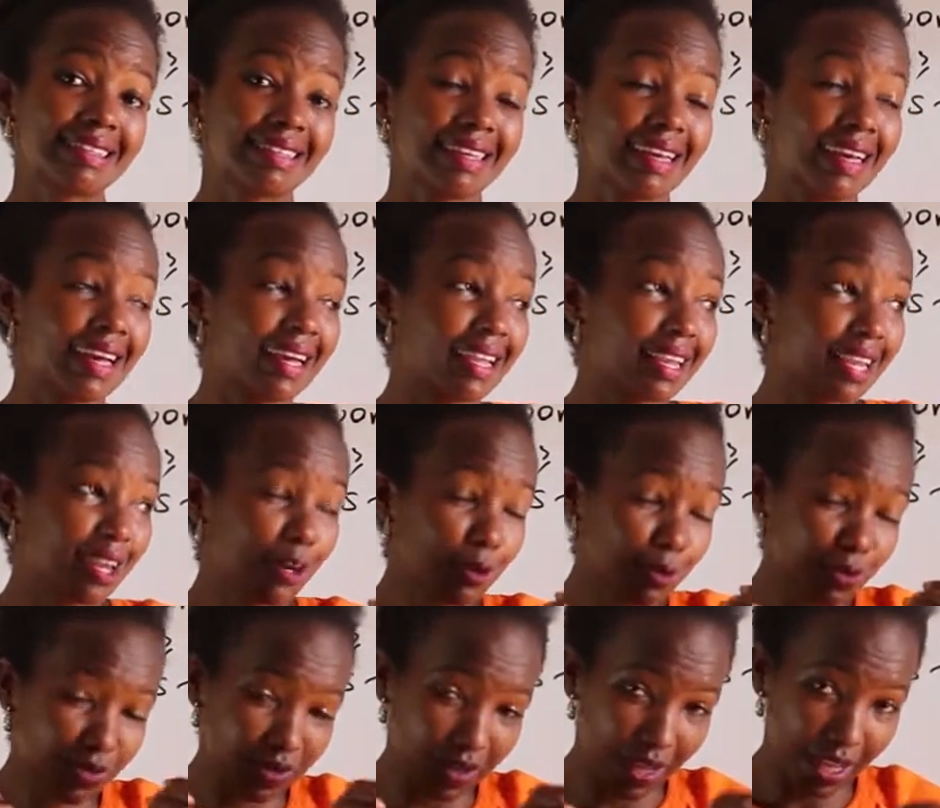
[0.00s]

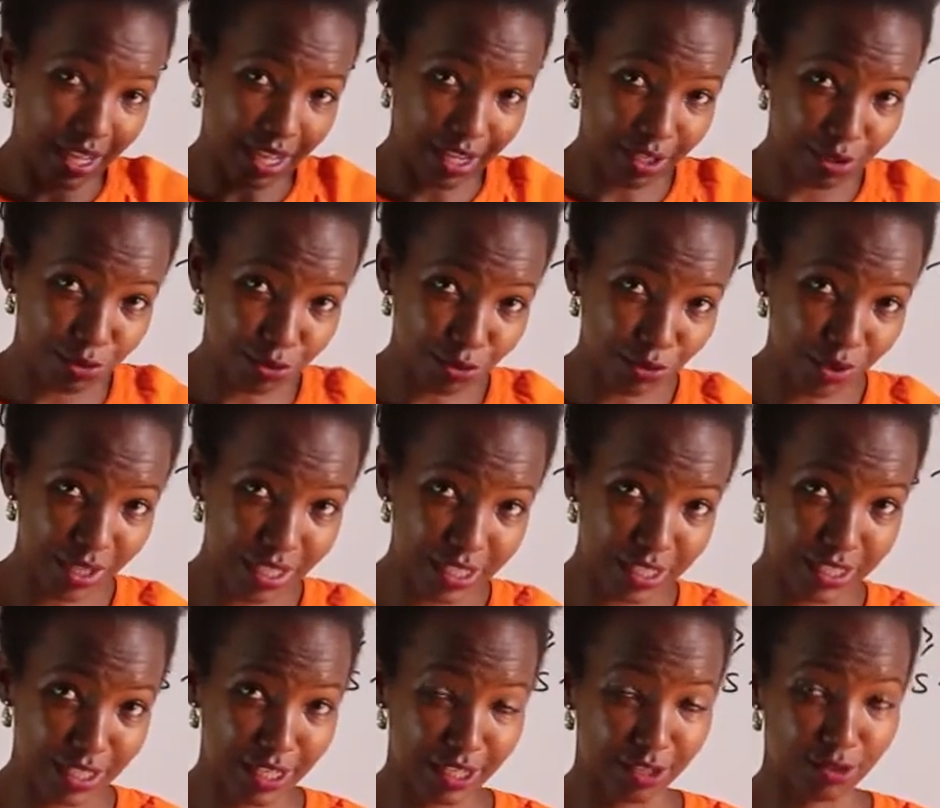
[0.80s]
allows air to
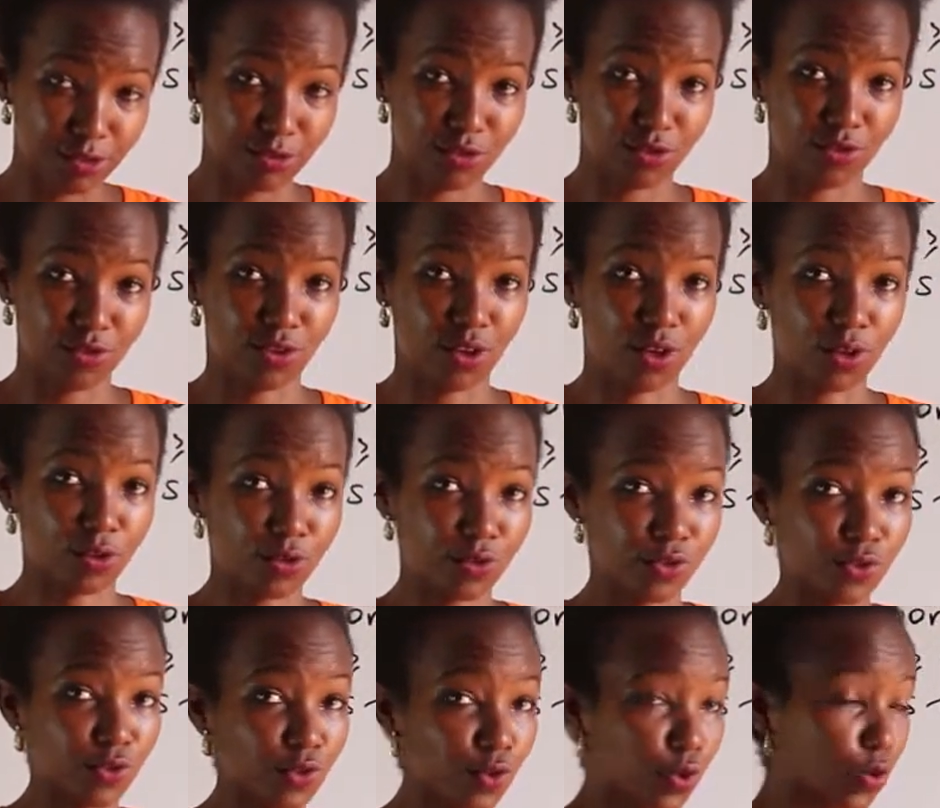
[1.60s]
enter into soil.
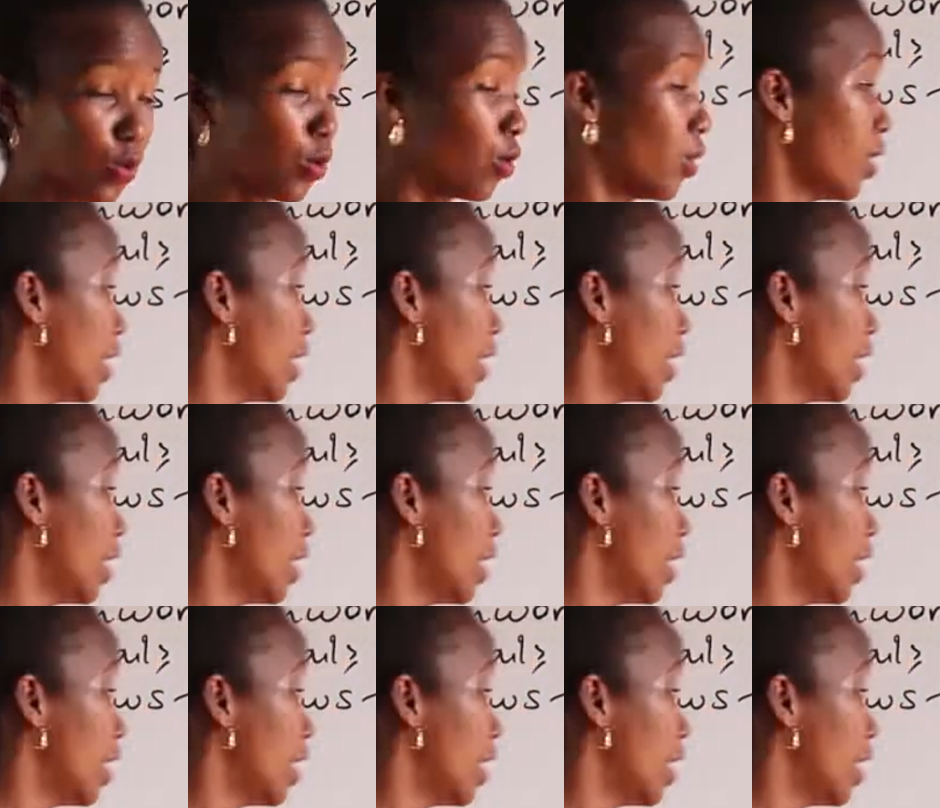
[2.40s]
So